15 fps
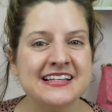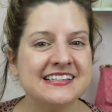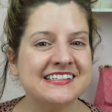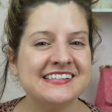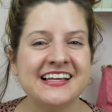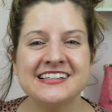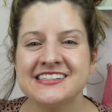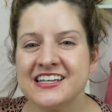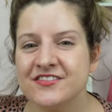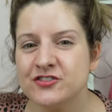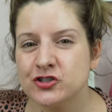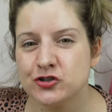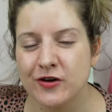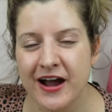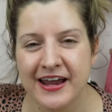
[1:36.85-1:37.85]
since I've
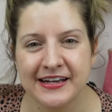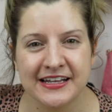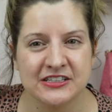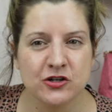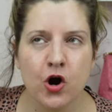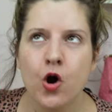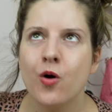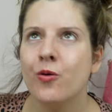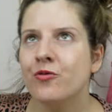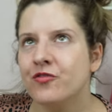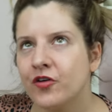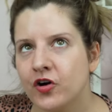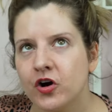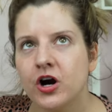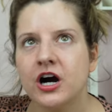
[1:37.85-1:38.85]
tried it
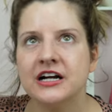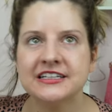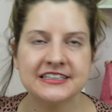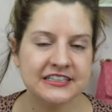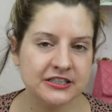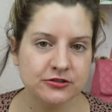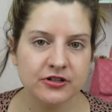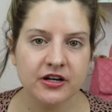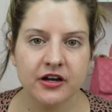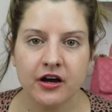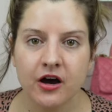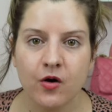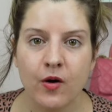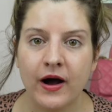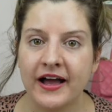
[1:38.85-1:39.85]
over a year
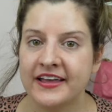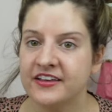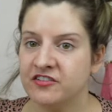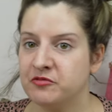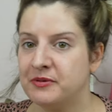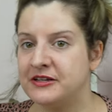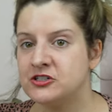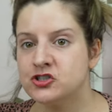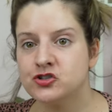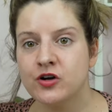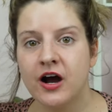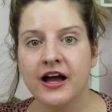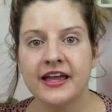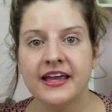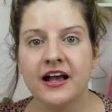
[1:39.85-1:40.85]
ago. I have been
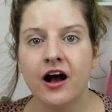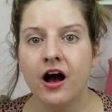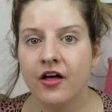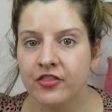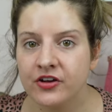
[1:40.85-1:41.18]
trying